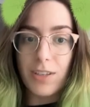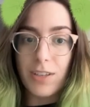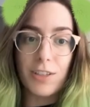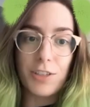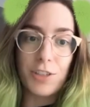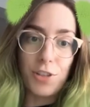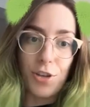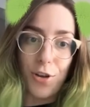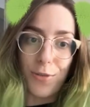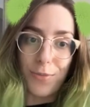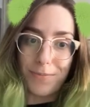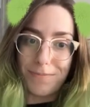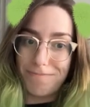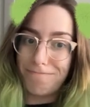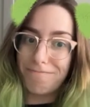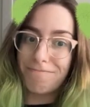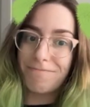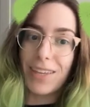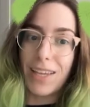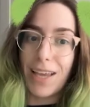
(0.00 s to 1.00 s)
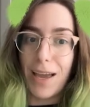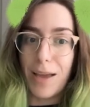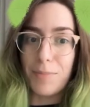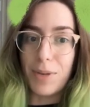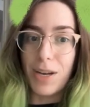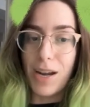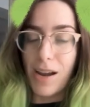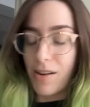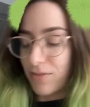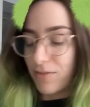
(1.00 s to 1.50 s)
so I'm
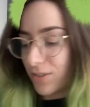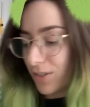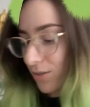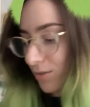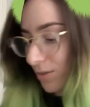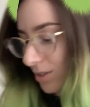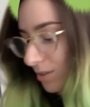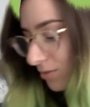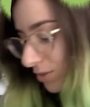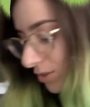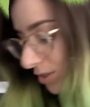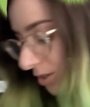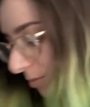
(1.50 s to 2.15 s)
going to have to use it for some